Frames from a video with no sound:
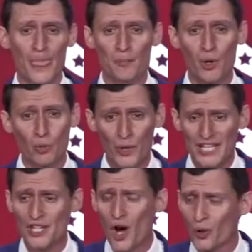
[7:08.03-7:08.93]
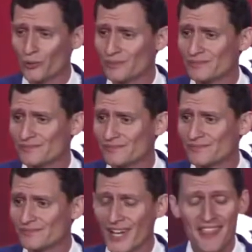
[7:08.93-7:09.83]
But we don't.
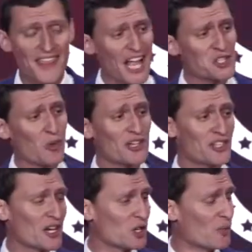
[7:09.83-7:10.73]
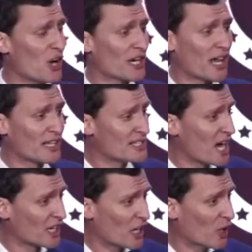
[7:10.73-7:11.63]
And that's why Senator Mark Kelly's
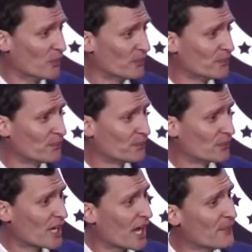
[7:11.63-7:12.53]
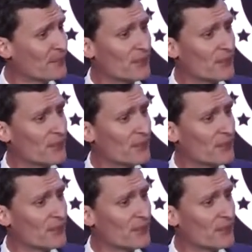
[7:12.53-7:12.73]
got to go, okay?